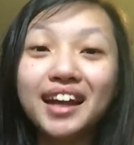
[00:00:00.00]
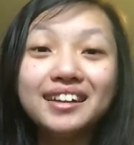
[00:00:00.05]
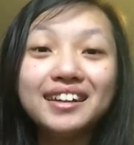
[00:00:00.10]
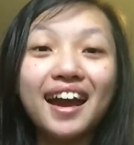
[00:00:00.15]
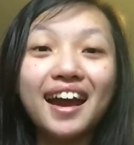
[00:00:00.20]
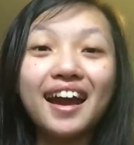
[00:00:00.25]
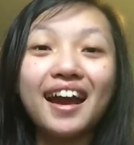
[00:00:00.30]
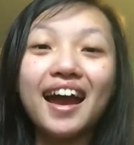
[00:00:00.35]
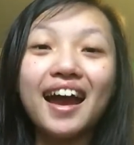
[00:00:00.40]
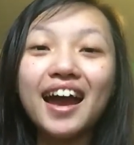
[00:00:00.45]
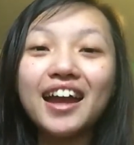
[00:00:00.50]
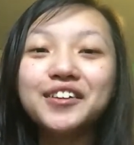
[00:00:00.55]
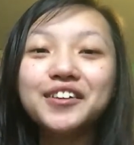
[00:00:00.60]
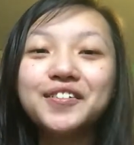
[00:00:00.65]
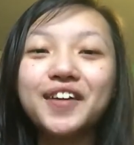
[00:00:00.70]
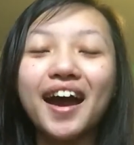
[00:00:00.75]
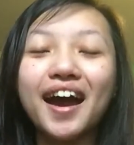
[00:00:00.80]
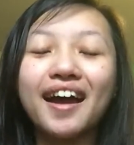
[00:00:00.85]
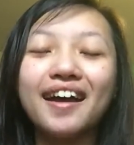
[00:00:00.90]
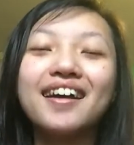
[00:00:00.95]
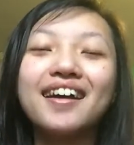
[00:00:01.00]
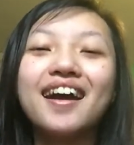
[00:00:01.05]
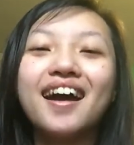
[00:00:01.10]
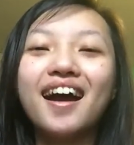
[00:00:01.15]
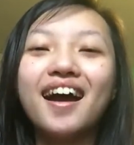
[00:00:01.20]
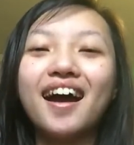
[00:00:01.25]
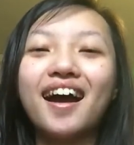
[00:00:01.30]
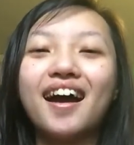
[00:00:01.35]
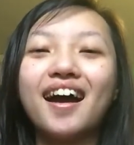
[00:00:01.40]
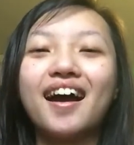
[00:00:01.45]
And yeah, anyway,
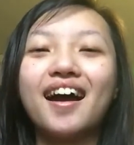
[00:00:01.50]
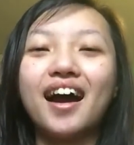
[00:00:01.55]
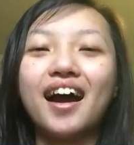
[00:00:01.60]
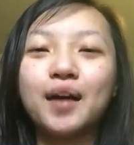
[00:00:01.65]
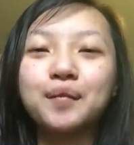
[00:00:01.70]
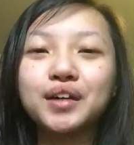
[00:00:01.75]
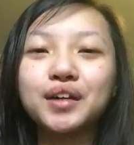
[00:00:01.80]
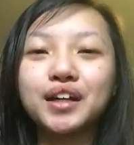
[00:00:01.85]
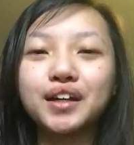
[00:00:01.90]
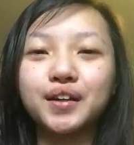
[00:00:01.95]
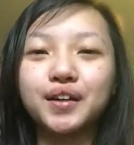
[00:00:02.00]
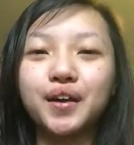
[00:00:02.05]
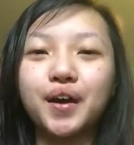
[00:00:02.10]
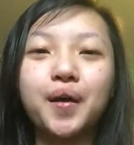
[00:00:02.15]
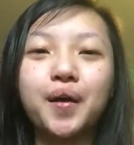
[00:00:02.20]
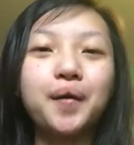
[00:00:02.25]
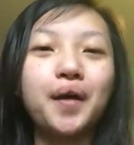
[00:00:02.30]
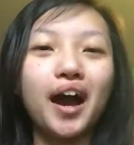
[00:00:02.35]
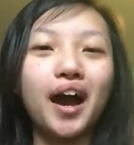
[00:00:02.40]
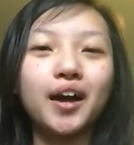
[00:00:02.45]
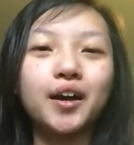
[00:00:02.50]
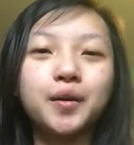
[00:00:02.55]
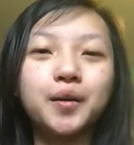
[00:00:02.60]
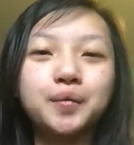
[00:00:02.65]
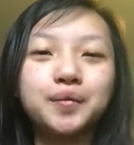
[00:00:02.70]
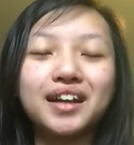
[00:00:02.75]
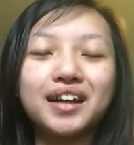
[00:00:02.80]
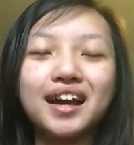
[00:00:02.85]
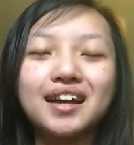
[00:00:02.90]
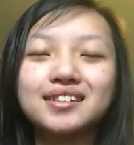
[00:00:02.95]
I'm gonna go. I
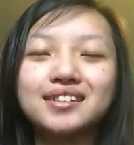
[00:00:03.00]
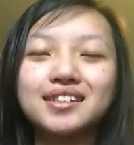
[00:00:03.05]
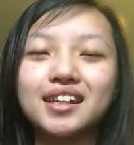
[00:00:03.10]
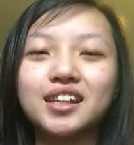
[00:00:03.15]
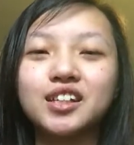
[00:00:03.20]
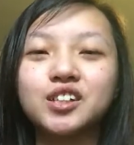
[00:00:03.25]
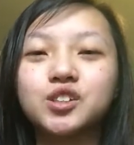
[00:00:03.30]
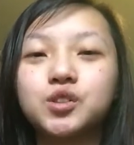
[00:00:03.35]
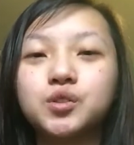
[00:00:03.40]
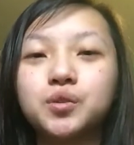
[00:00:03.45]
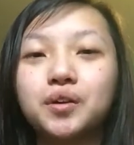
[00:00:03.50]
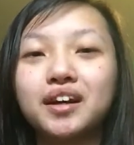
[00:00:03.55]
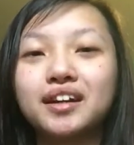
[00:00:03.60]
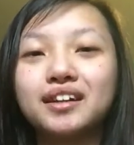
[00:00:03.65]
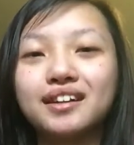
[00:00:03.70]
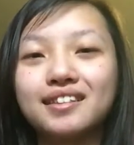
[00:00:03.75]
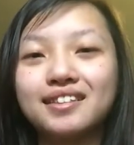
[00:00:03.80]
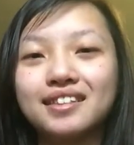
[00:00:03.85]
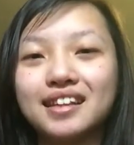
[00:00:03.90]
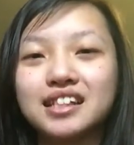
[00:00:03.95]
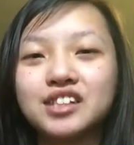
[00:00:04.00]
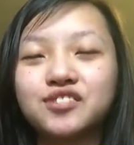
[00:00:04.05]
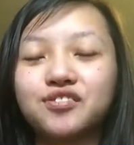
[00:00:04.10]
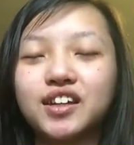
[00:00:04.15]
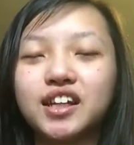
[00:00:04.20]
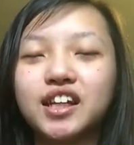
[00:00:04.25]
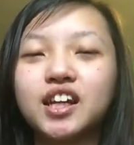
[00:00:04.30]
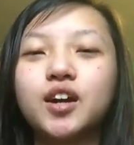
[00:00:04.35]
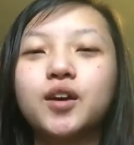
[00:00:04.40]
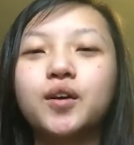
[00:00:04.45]
hope you guys enjoyed this
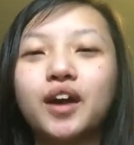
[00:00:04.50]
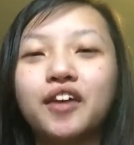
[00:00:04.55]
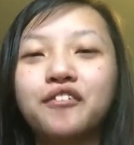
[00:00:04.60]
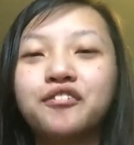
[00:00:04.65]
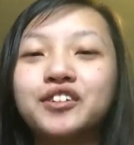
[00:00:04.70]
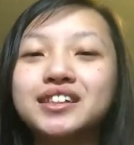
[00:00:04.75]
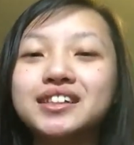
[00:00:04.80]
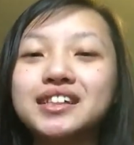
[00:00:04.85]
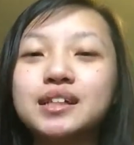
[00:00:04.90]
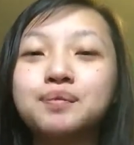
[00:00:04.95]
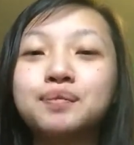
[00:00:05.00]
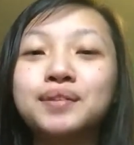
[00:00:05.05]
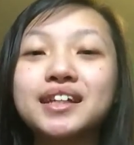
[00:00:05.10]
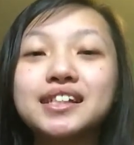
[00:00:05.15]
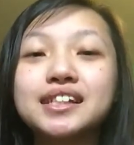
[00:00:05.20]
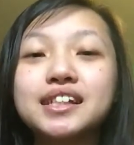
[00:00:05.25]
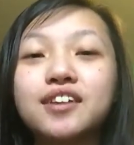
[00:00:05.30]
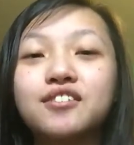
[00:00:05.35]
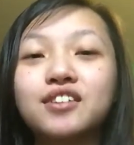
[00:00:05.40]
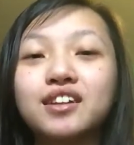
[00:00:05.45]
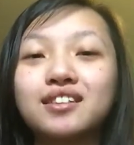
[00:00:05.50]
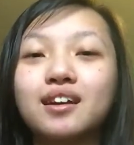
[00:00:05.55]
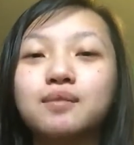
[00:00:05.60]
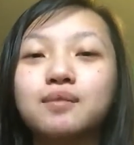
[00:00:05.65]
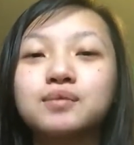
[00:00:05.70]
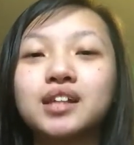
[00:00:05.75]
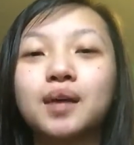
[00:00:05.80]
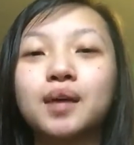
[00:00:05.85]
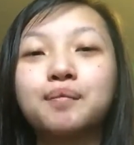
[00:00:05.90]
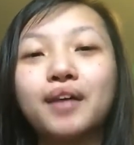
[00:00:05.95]
video. If you did, please give it a
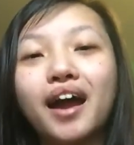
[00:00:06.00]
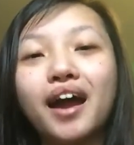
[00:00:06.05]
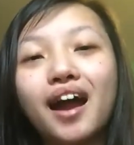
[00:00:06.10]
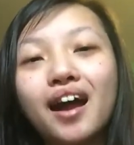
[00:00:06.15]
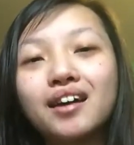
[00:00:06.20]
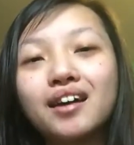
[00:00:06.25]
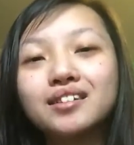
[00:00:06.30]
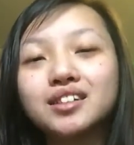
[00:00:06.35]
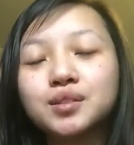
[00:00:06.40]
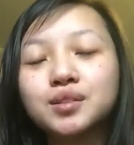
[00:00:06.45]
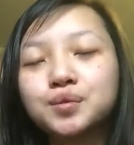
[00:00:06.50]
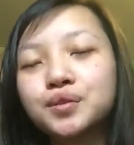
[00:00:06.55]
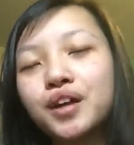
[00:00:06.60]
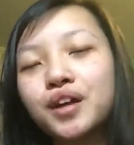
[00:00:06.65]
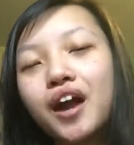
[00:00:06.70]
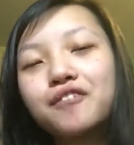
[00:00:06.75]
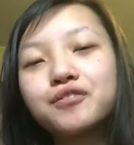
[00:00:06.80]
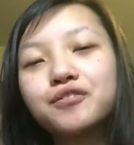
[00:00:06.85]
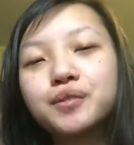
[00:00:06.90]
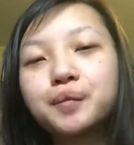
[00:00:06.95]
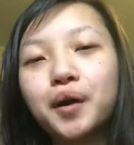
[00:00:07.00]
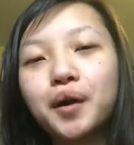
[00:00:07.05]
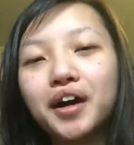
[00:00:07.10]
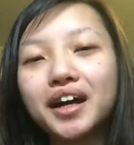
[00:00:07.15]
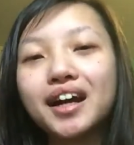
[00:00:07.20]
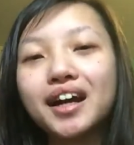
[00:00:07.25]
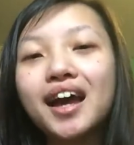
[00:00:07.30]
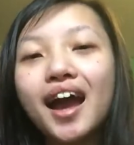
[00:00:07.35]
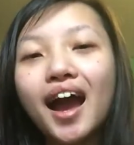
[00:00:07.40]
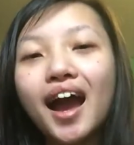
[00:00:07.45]
thumbs up and subscribe for
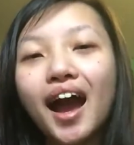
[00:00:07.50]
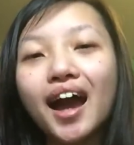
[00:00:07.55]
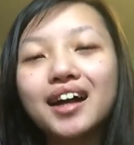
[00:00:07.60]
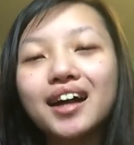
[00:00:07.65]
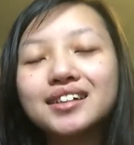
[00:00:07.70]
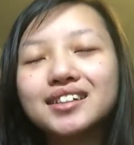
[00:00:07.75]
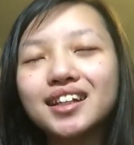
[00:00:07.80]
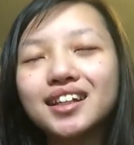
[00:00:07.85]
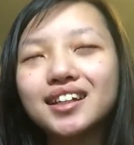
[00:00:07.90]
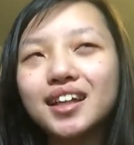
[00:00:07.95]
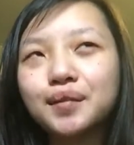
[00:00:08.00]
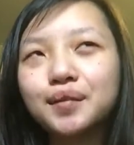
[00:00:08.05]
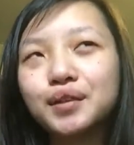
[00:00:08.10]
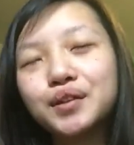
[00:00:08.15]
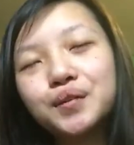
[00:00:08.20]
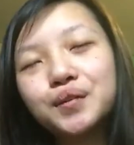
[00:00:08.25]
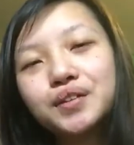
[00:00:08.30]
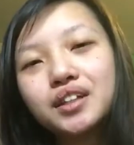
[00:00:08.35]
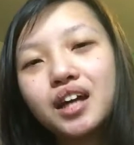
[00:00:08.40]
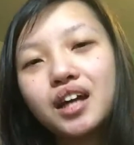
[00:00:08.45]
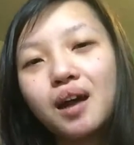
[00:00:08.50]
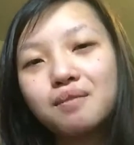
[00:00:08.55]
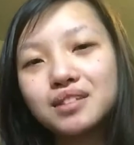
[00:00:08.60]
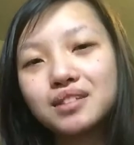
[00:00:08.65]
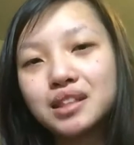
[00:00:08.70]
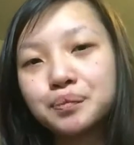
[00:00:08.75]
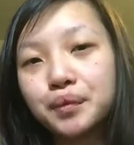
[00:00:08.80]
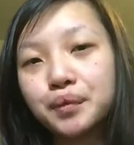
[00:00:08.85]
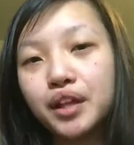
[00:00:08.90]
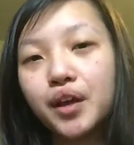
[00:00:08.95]
more. And let me know in the
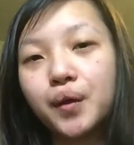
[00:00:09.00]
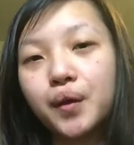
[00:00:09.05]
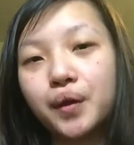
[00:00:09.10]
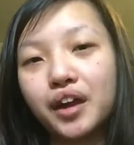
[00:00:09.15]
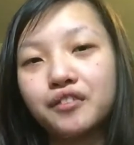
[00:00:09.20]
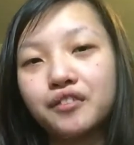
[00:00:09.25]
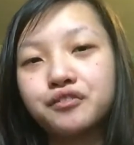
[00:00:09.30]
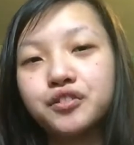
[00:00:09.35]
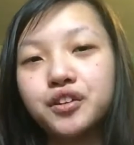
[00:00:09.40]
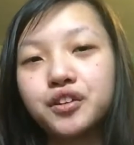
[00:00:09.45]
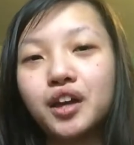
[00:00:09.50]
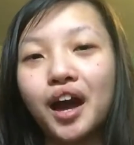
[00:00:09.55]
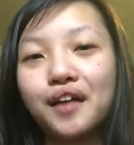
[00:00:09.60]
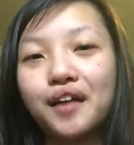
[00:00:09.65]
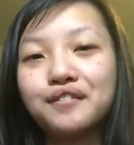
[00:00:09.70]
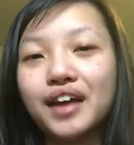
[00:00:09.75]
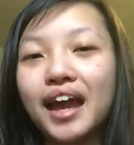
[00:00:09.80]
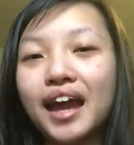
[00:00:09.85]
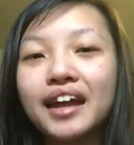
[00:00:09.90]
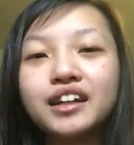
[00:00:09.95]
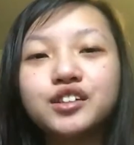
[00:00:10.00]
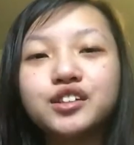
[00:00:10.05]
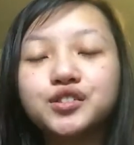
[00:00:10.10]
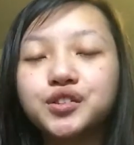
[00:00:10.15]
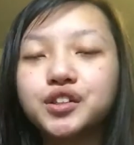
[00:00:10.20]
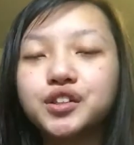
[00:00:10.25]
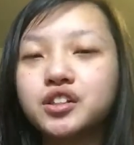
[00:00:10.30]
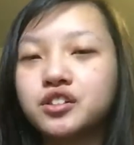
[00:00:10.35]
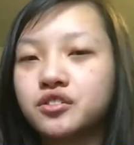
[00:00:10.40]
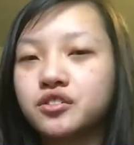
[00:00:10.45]
comments below if you have any
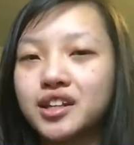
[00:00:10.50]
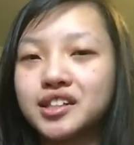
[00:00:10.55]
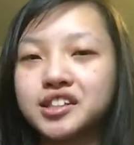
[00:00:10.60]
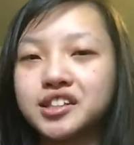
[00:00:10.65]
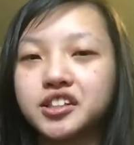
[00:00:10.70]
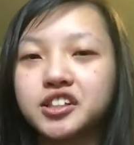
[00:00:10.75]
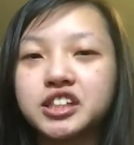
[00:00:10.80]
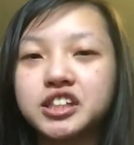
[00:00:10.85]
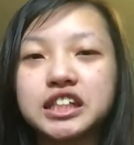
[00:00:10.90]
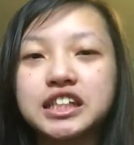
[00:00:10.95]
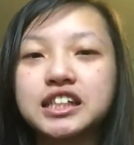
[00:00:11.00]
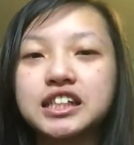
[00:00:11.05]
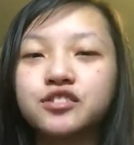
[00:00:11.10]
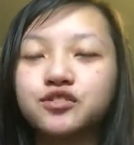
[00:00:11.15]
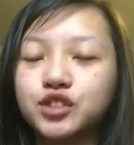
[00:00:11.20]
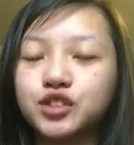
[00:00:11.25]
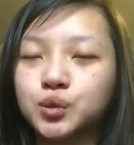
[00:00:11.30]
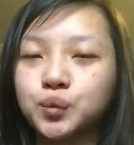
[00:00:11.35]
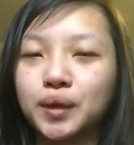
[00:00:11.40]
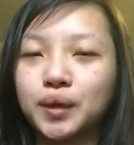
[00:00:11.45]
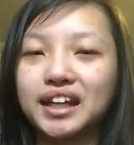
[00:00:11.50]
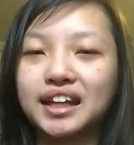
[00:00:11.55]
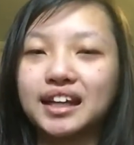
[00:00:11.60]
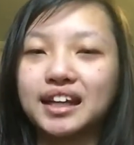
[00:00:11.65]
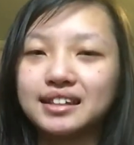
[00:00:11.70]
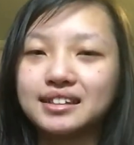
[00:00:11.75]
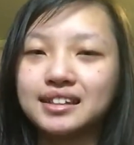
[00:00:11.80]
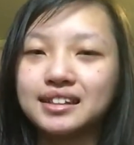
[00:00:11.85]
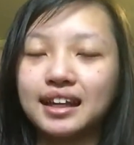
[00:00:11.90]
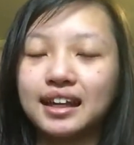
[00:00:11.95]
New Year's resolutions for
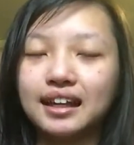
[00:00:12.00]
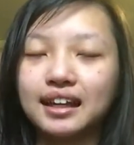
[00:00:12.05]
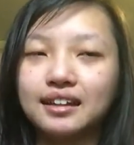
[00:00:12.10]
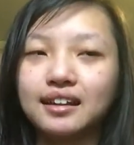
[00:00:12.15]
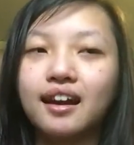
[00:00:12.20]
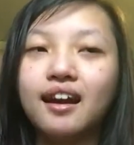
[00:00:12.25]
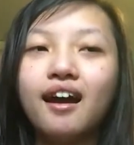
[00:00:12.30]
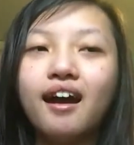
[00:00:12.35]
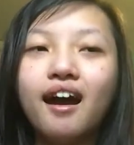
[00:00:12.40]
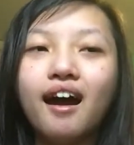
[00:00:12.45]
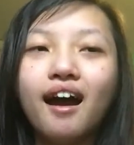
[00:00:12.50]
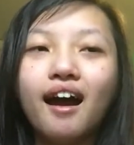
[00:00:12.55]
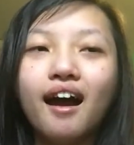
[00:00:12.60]
2018.